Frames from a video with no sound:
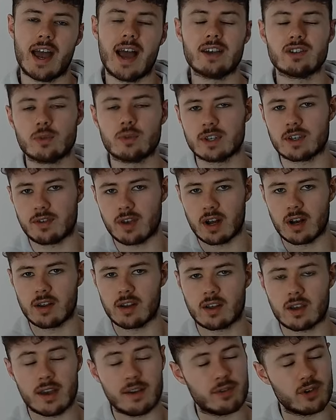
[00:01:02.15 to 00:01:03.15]
As always,
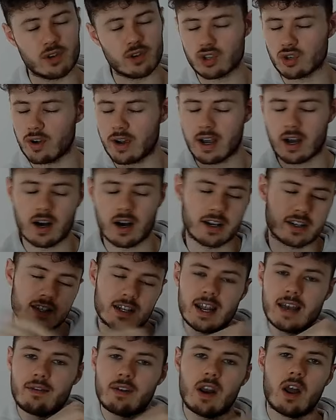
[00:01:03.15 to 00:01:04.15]
if you're enjoying, guys,
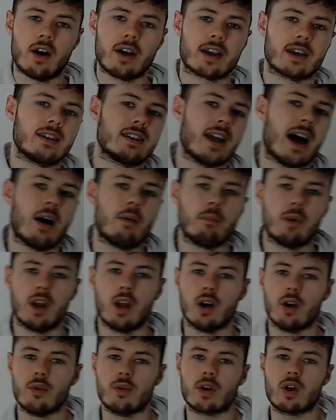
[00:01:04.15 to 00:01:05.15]
leave a like down
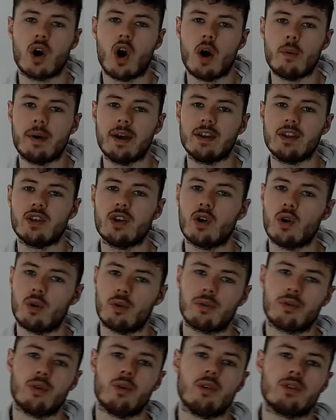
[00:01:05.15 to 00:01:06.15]
below, comment your
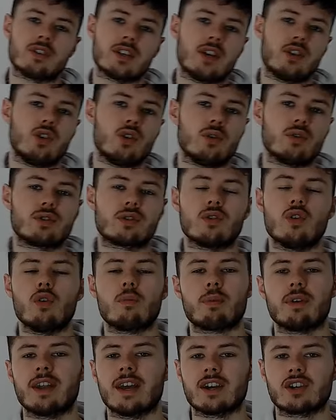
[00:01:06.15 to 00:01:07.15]
thoughts and your score
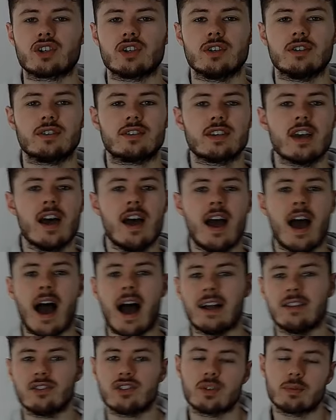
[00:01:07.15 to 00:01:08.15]
predictions,
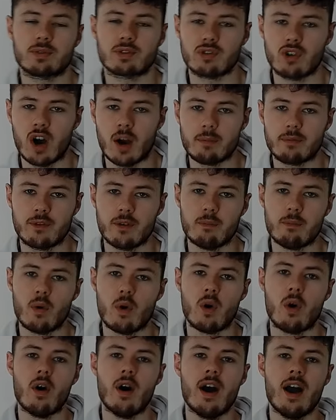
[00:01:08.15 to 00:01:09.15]
and subscribe for
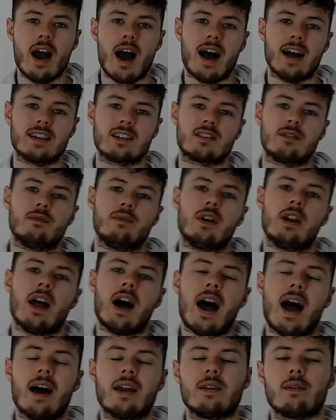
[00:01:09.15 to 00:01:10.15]
more Aston Villa
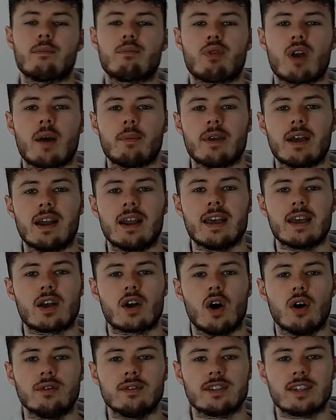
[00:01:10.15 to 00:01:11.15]
and Premier League
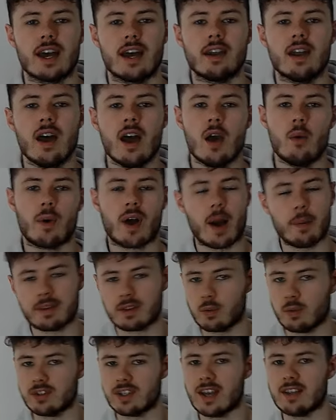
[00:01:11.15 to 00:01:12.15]
content. We're coming
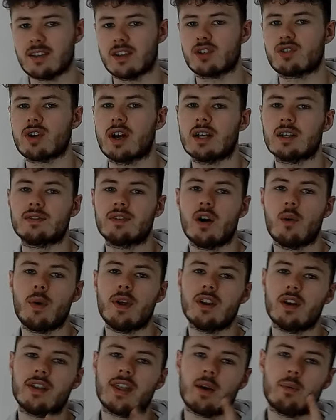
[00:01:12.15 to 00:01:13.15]
towards the end of the transfer
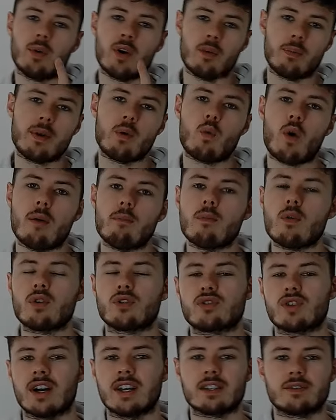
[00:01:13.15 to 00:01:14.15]
window. There will be one more
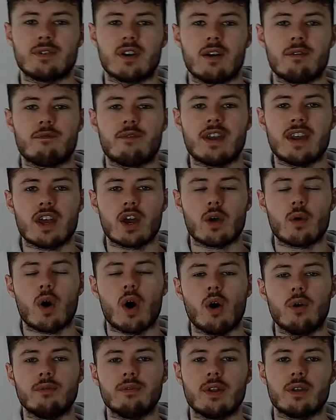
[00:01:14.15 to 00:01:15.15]
transfer video
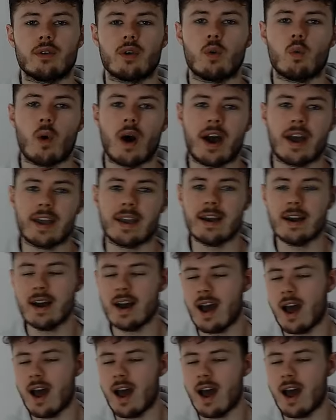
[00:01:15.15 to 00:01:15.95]
on the way.